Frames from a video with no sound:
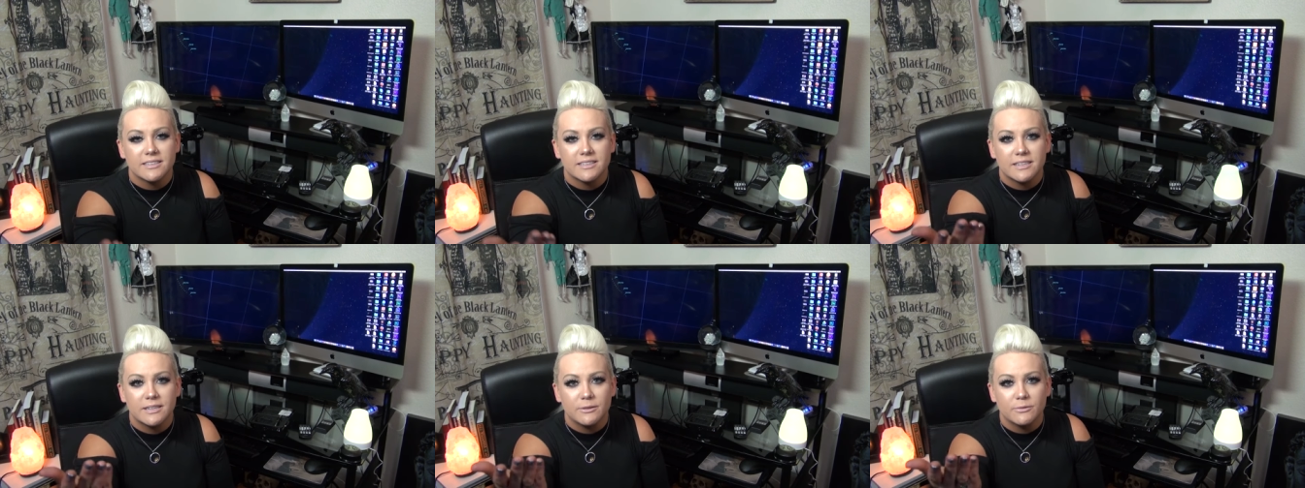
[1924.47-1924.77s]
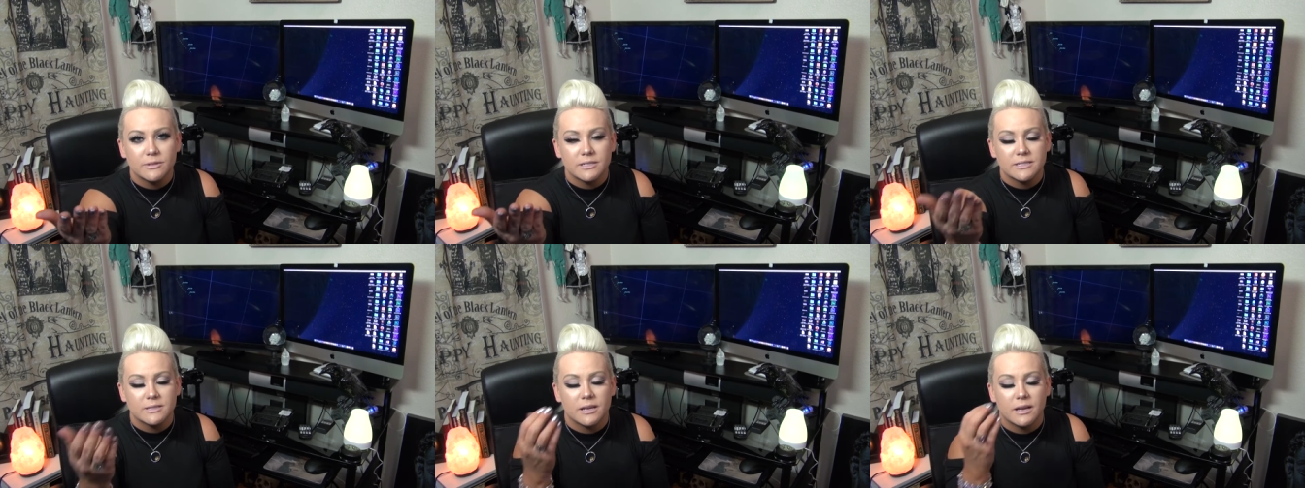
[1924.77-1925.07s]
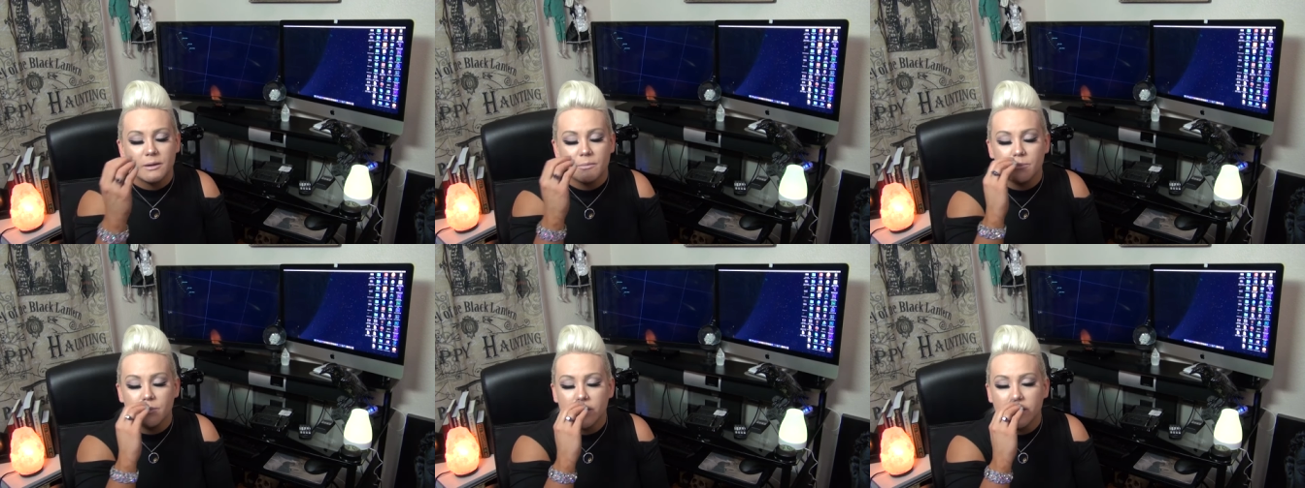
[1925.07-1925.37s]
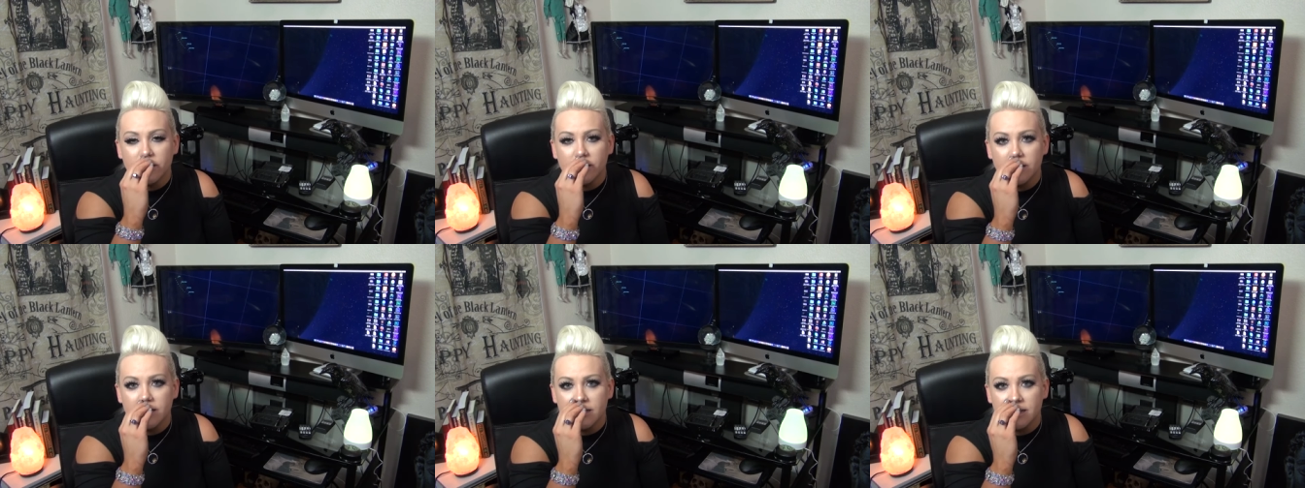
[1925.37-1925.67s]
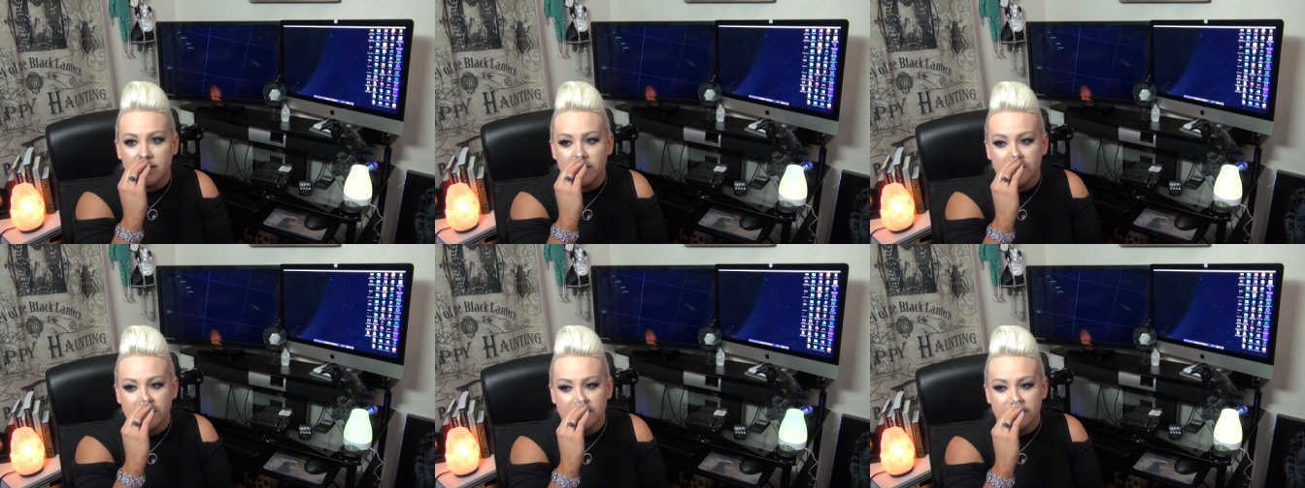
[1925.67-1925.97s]
He was uh, buried
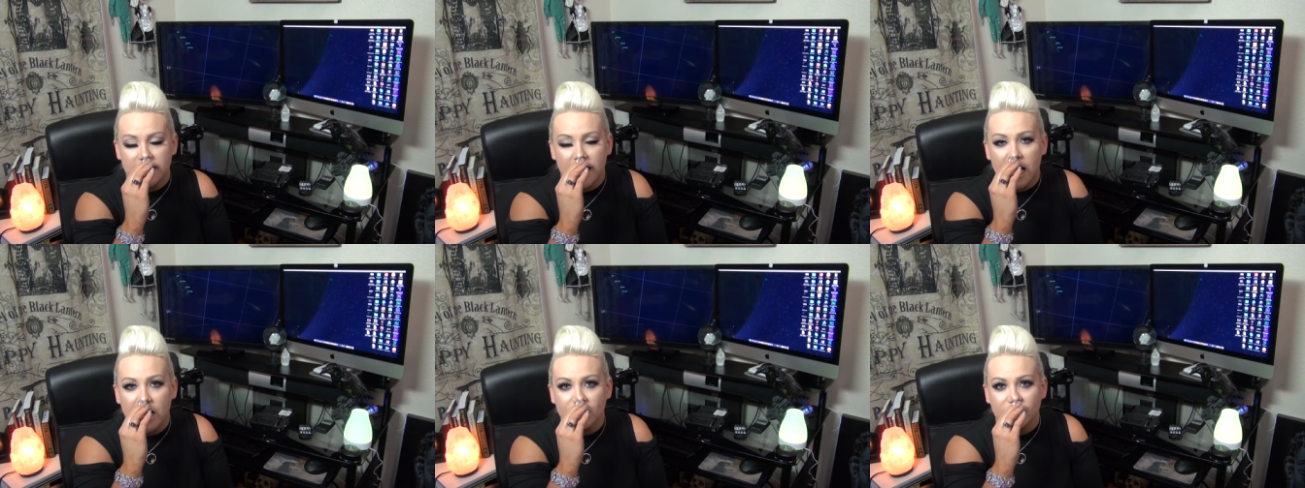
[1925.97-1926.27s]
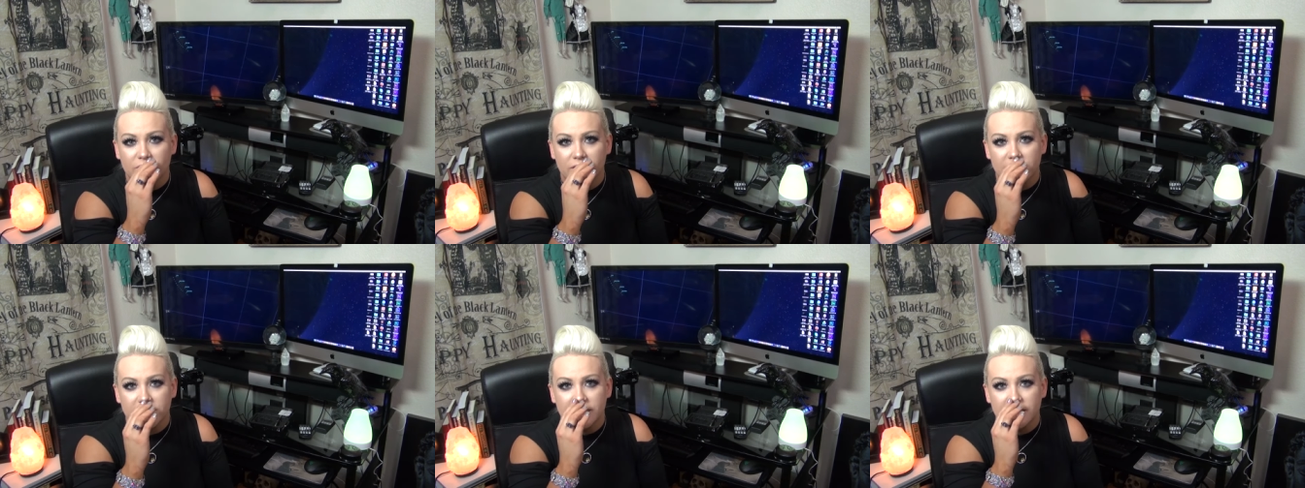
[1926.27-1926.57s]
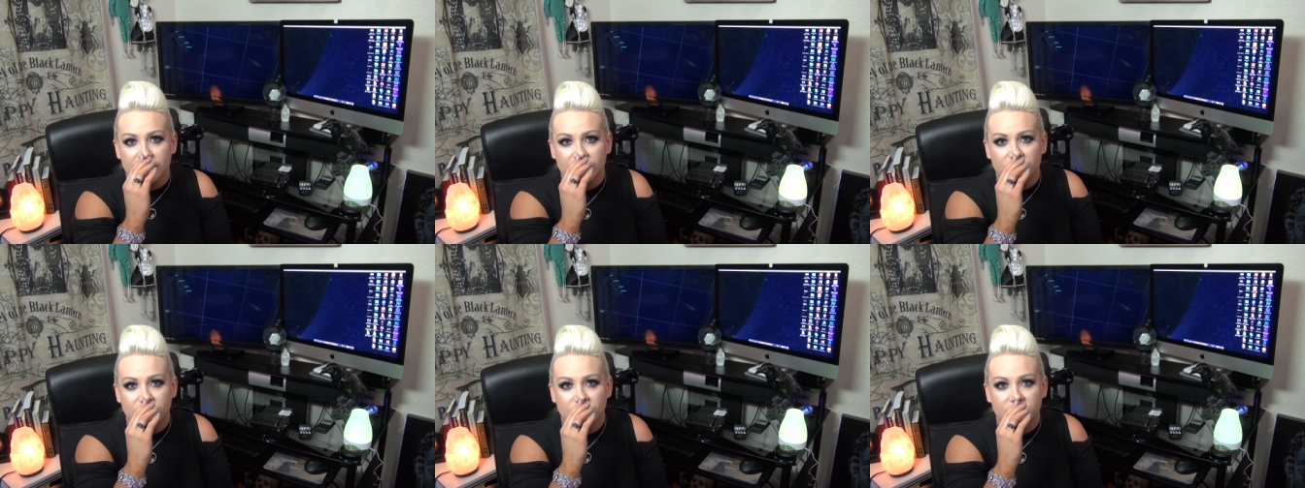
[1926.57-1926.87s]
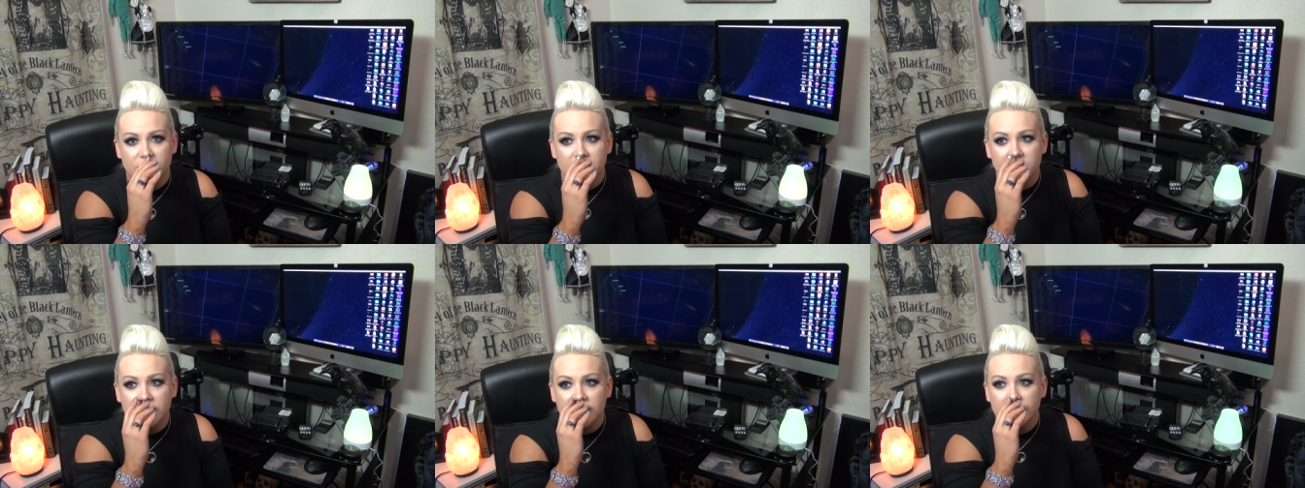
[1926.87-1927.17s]
in his Avalanche